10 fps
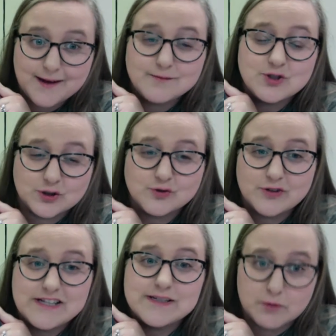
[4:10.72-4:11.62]

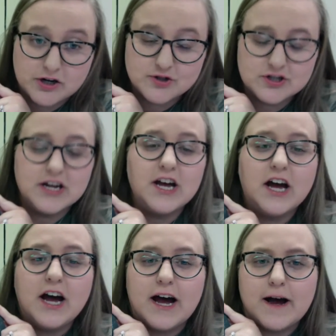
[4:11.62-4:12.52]
Children's March.
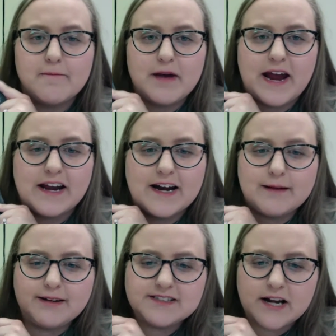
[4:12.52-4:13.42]
And I'm
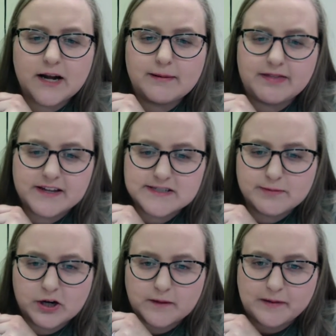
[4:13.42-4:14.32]
excited about this
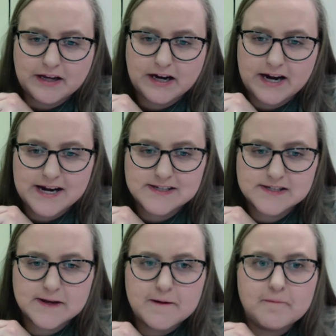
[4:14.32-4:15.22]
book
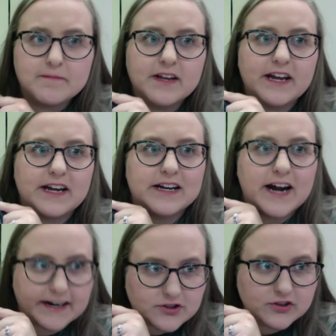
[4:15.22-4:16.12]
because it
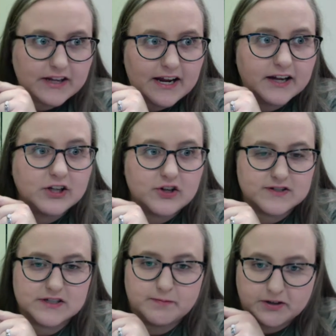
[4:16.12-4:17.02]
actually
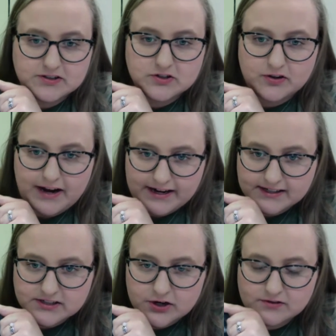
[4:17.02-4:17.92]
uses personal
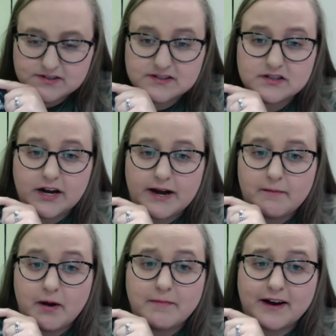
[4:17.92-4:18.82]
anecdotes
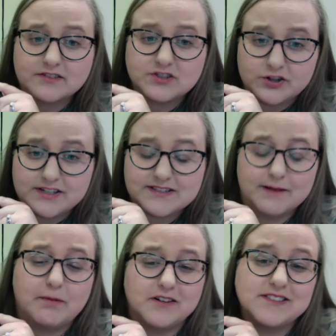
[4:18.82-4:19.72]
about students
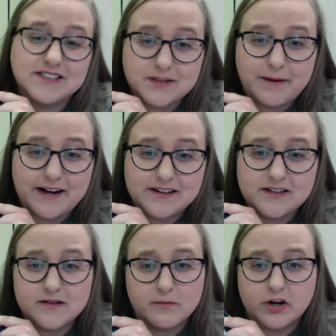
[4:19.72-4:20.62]
that participated in
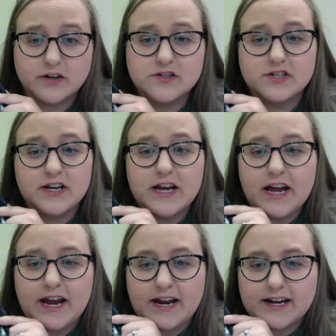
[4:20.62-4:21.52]
the march,
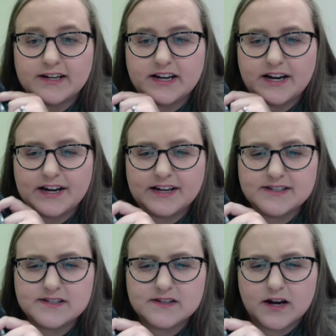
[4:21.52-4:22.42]
and it
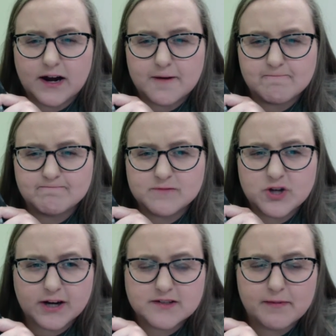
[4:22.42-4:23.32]

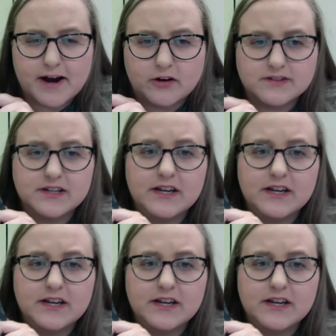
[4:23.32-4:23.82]
talks about